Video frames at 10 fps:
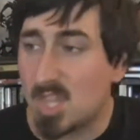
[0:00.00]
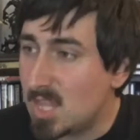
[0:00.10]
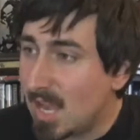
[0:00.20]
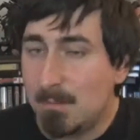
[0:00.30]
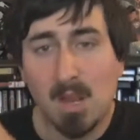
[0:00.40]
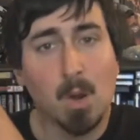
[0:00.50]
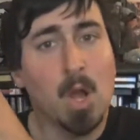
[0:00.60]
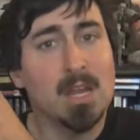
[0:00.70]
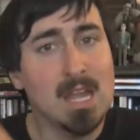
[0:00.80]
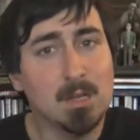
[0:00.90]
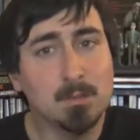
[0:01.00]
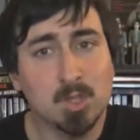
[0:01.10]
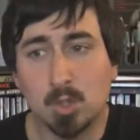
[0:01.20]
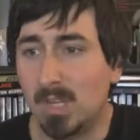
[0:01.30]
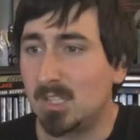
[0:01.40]
Nightmare on Elm
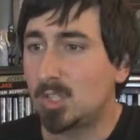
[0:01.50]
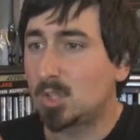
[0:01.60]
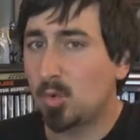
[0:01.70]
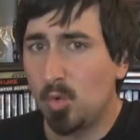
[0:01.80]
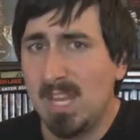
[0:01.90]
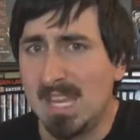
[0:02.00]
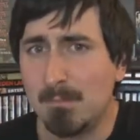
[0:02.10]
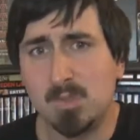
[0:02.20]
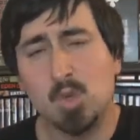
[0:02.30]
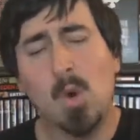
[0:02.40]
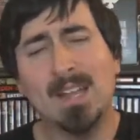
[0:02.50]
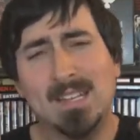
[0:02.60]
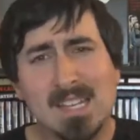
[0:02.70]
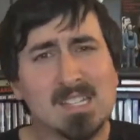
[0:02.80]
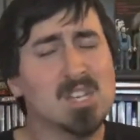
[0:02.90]
Street, Scream. Do I
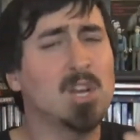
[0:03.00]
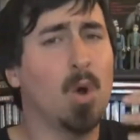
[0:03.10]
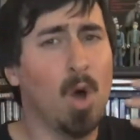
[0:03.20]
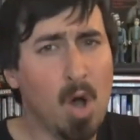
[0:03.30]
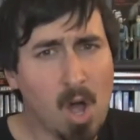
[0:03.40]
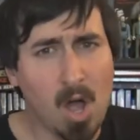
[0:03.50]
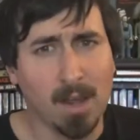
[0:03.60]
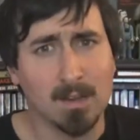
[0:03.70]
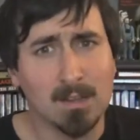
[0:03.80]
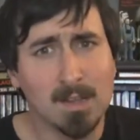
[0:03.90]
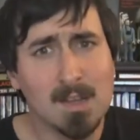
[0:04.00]
need to go on?